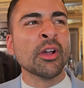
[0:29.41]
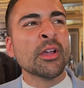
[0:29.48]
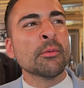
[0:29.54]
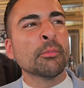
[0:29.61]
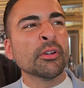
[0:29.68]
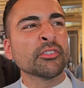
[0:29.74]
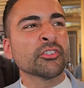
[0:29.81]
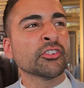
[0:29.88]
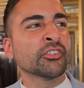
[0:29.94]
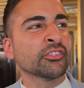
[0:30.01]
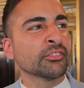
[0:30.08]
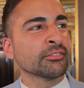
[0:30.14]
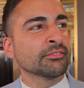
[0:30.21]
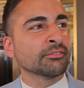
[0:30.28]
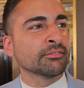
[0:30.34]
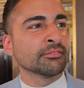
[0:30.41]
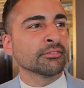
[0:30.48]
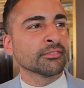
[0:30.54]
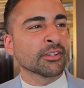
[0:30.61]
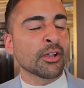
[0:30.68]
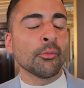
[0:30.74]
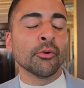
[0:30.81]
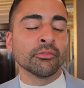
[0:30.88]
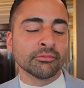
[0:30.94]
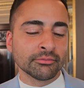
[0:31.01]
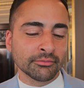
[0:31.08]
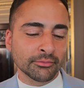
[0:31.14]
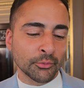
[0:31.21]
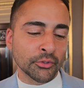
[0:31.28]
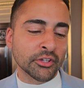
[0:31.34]
But just, come on,
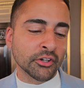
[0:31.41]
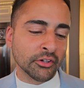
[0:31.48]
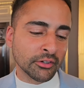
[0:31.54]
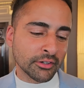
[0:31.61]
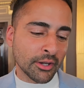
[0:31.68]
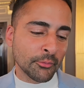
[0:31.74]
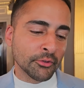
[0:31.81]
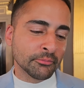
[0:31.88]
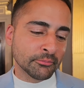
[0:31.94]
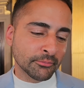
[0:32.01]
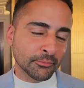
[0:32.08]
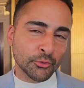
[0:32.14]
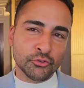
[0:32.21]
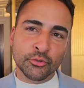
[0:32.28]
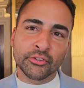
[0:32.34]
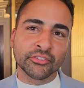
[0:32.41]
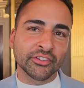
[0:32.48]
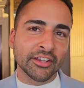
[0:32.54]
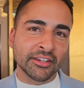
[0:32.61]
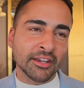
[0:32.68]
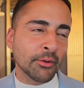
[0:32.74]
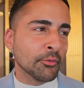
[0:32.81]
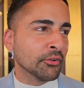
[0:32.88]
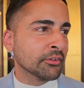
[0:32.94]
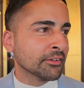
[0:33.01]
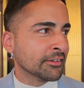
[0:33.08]
what you got? Come on, what do you want to say? Come on.